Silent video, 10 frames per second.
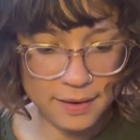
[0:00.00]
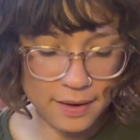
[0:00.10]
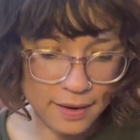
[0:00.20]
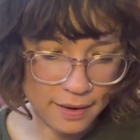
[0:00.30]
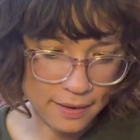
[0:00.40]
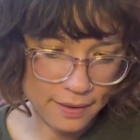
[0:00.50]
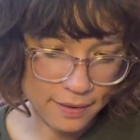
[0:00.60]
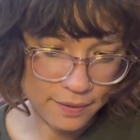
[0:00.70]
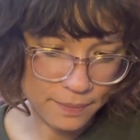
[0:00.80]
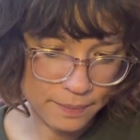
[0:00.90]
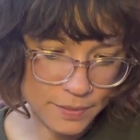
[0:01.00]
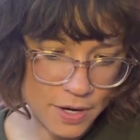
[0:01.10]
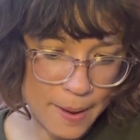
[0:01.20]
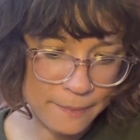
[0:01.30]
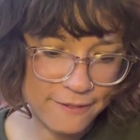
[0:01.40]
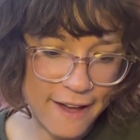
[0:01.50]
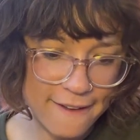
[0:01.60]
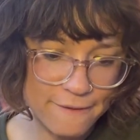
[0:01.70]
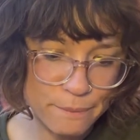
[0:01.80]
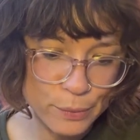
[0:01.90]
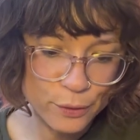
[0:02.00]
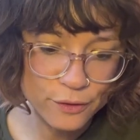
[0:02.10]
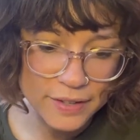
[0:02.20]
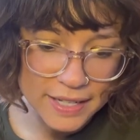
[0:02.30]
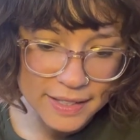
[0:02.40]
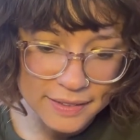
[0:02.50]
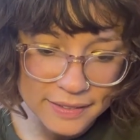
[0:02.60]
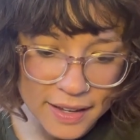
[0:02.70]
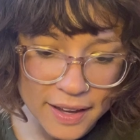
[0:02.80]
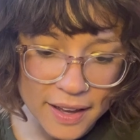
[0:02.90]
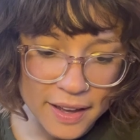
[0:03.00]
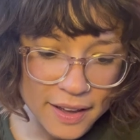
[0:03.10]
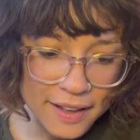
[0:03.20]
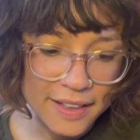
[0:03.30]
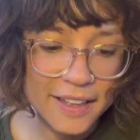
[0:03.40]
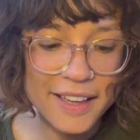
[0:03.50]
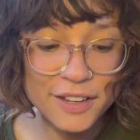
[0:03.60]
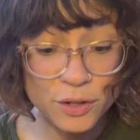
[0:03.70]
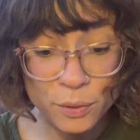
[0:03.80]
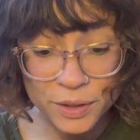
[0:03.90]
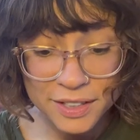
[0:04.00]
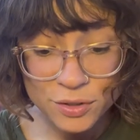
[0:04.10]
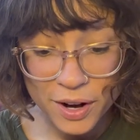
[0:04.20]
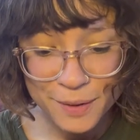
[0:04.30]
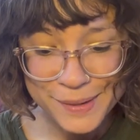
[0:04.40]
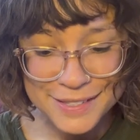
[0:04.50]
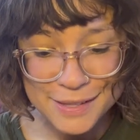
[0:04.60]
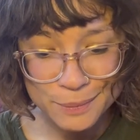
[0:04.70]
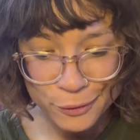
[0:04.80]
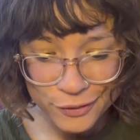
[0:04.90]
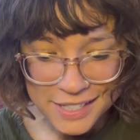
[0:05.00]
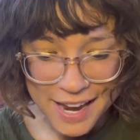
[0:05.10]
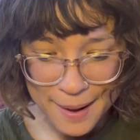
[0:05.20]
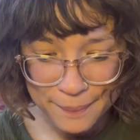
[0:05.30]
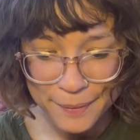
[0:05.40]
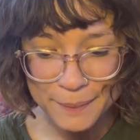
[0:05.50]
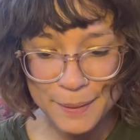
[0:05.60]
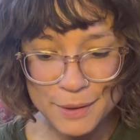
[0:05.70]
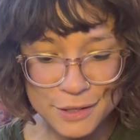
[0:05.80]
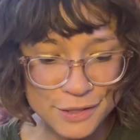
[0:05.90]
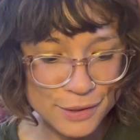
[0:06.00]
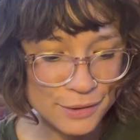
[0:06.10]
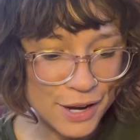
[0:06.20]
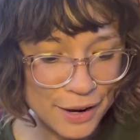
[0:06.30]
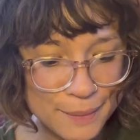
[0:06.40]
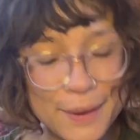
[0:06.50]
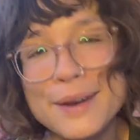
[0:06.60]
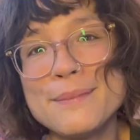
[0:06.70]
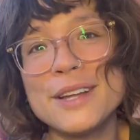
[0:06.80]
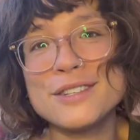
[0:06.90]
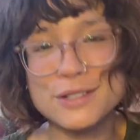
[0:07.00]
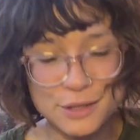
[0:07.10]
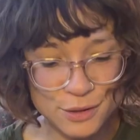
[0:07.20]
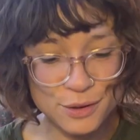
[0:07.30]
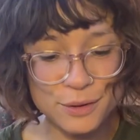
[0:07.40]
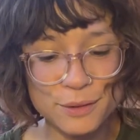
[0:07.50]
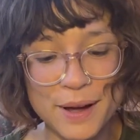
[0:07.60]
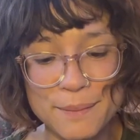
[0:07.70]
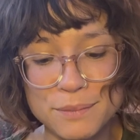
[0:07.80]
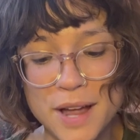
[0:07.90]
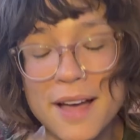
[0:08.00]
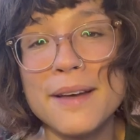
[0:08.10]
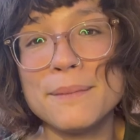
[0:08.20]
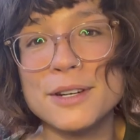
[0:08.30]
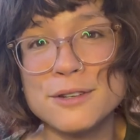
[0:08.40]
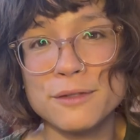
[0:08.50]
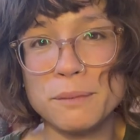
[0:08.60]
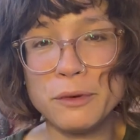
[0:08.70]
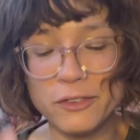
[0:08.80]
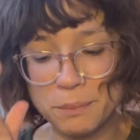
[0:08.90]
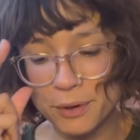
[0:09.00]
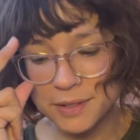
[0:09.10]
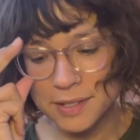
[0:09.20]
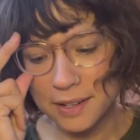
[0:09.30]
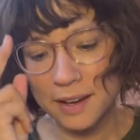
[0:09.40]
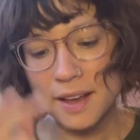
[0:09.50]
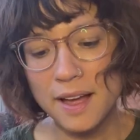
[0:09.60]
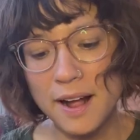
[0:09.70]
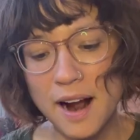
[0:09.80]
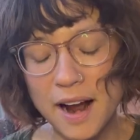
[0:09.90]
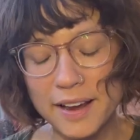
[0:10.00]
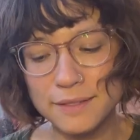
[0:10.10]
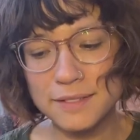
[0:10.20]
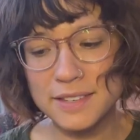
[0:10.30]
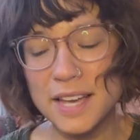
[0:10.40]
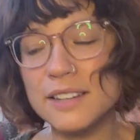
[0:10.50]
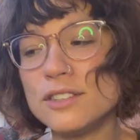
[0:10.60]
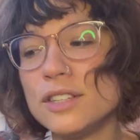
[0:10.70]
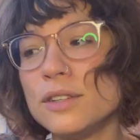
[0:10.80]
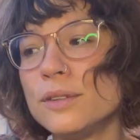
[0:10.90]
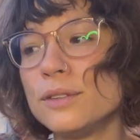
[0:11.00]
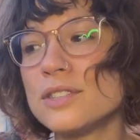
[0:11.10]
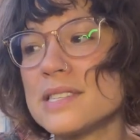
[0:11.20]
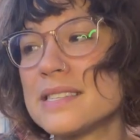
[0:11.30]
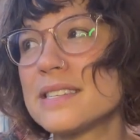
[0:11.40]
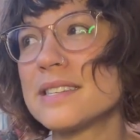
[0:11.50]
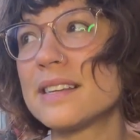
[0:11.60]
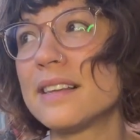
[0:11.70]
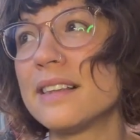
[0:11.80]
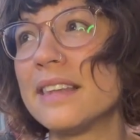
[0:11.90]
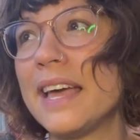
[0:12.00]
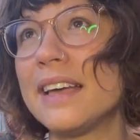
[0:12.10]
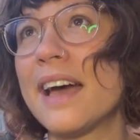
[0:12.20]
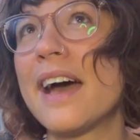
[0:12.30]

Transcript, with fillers: Um, top five movies you don't really strike me as the movie type, but maybe you just don't talk about it much. It's true. I'm not much of a movie person. I tend to just like